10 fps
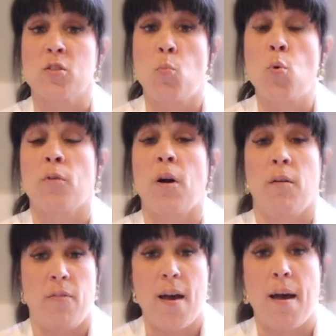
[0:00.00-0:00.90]
more
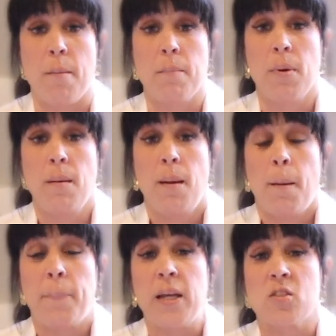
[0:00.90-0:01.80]
of them,
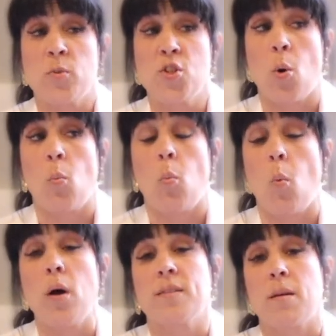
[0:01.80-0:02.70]
because we don't
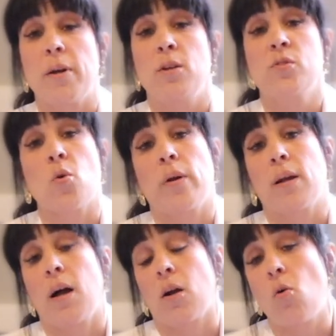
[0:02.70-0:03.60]
want somebody who's going to
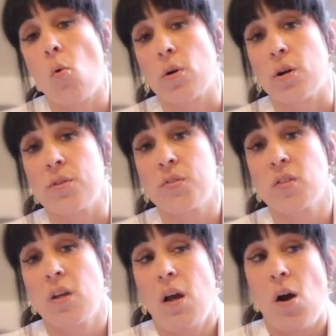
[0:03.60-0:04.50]
cut corners
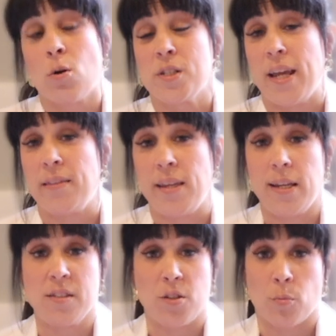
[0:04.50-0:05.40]
or take the
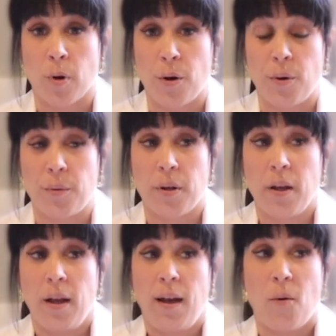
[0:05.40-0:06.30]
easy road
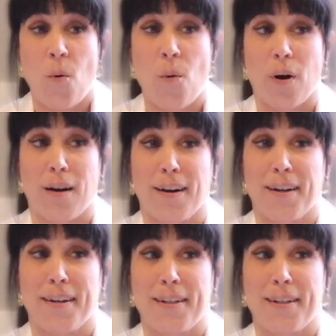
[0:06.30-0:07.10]
or